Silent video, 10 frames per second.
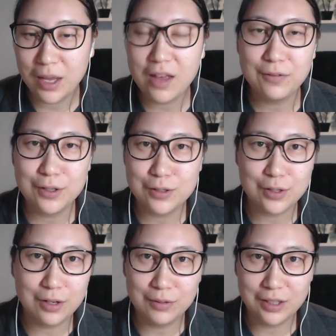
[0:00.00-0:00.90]
if there's
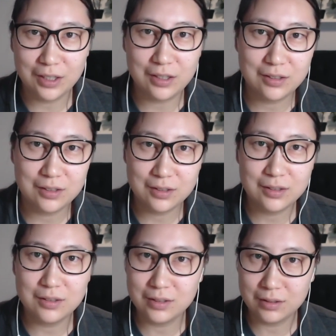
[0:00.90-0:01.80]
not really
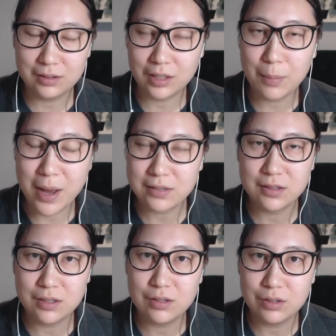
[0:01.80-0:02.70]
the
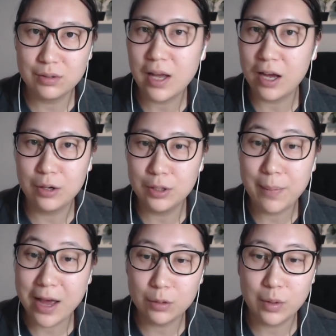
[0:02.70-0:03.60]
capacity to do that or the
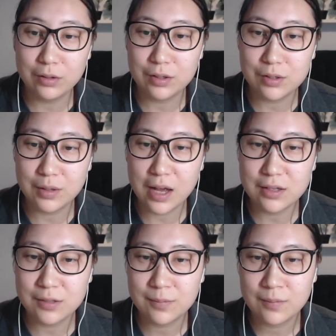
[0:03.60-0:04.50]
bandwidth to do
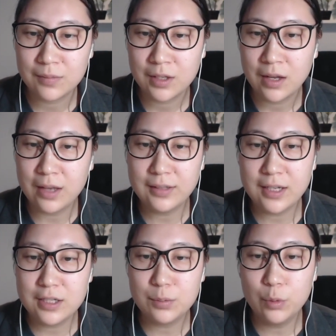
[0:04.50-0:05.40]
that. I think
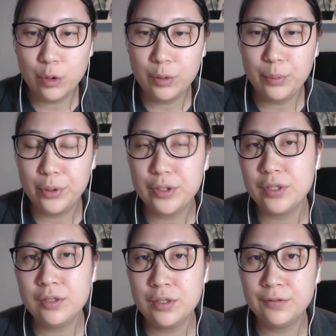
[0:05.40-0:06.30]
it's more
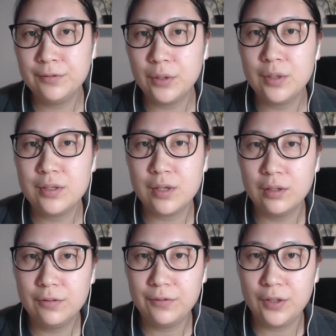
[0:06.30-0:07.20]
important to focus
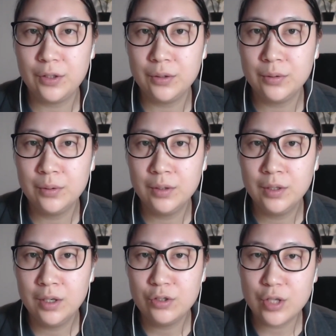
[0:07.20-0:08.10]
on a few
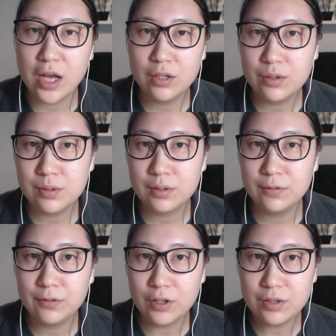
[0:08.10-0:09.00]
channels
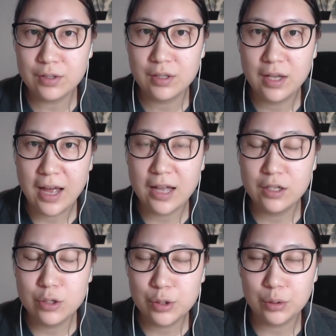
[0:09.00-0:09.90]
first and
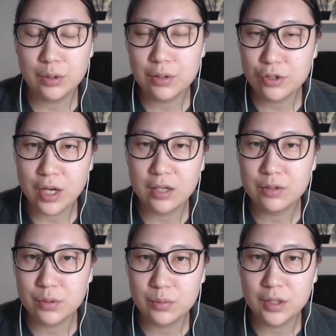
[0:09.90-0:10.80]
then do those
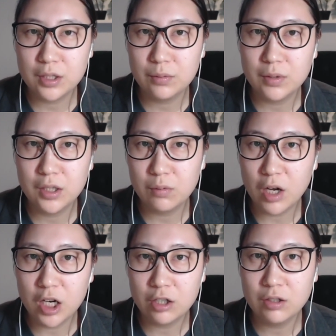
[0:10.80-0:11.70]
channels really, really
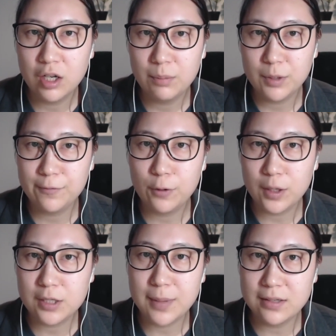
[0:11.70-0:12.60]
well before
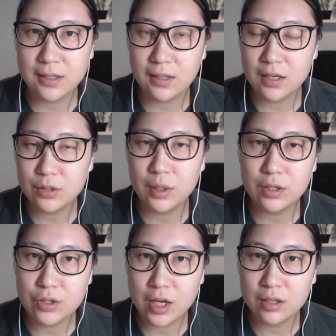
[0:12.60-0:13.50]
expanding into
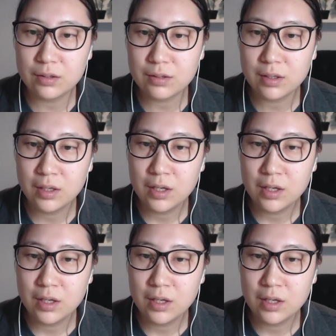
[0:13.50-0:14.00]
other channels.